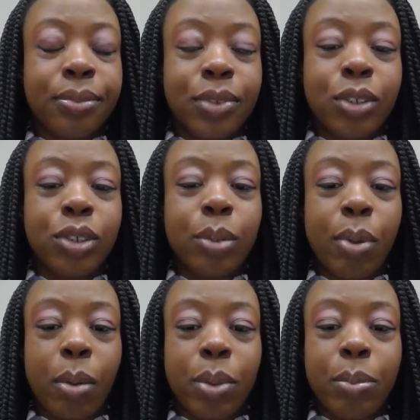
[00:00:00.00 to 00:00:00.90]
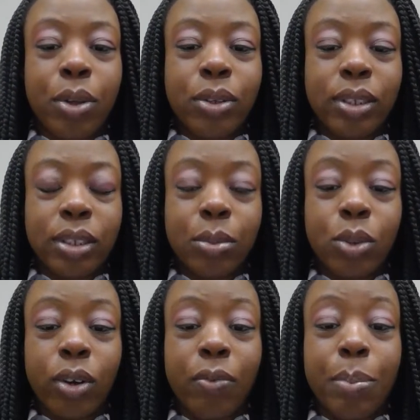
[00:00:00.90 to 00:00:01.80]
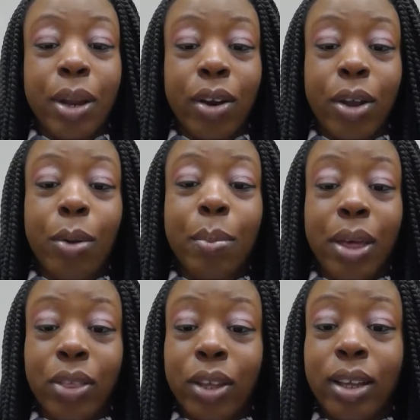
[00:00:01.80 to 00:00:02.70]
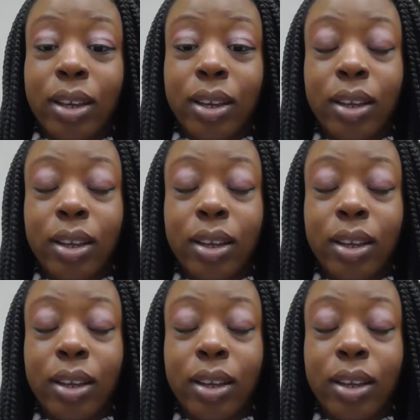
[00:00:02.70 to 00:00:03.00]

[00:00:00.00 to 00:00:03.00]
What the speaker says: you should probably be using some sort of barrier method.